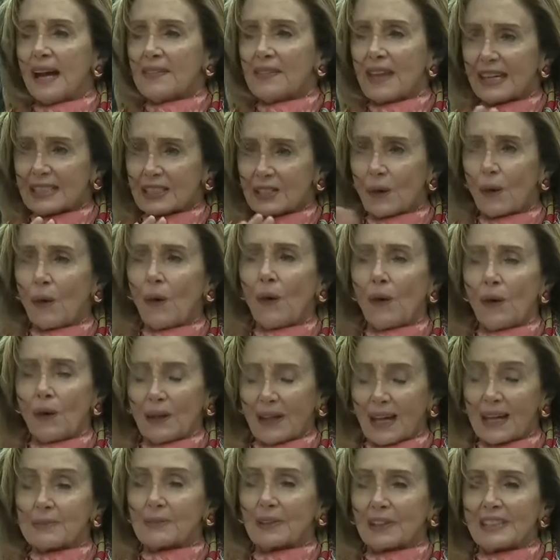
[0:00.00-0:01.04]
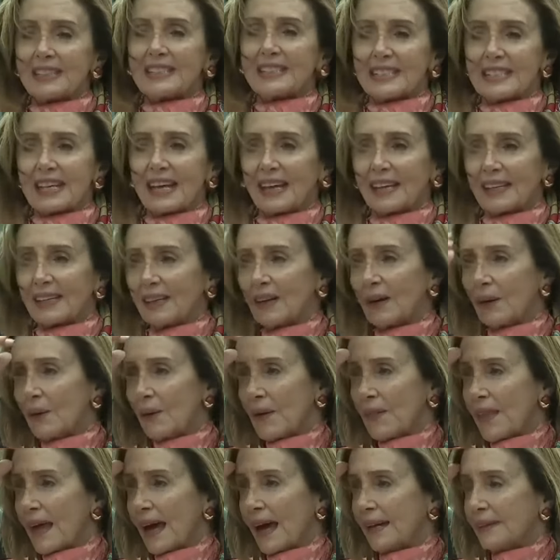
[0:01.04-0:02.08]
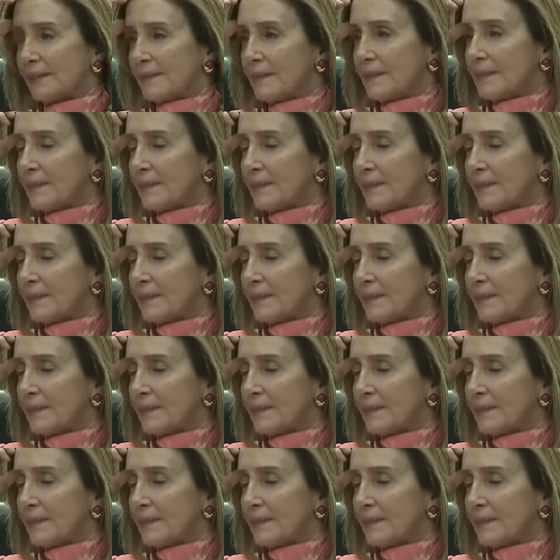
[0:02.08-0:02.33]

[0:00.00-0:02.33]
and that's all I'm going to say on that.